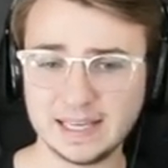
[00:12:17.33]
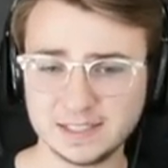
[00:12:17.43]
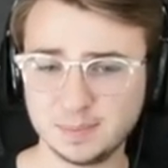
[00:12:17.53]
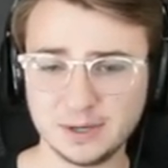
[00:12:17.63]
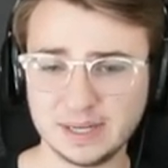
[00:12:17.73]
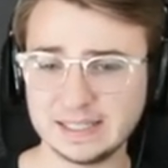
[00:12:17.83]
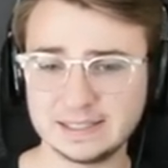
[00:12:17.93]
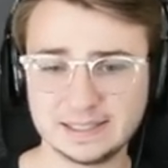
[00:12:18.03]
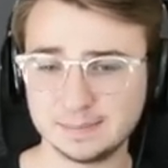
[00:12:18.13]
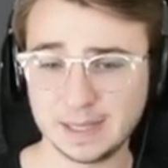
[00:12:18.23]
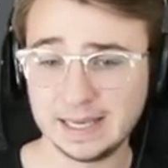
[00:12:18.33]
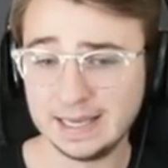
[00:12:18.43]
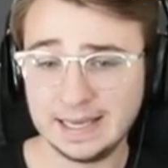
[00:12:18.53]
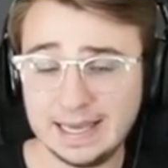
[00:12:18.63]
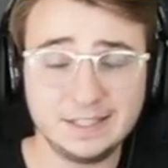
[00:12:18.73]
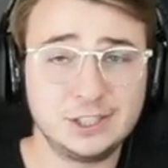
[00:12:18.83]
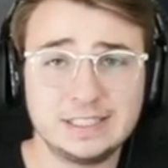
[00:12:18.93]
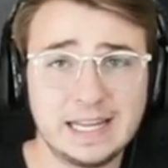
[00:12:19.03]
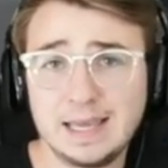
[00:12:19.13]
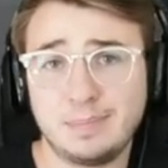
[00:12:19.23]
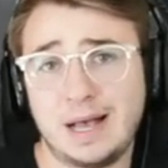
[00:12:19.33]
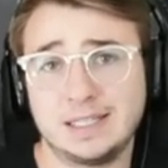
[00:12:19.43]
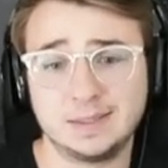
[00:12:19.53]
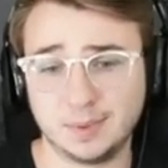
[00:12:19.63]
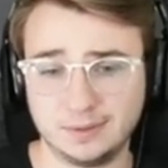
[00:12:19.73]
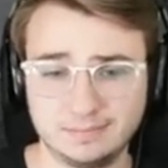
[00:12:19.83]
experience, it just ain't possible.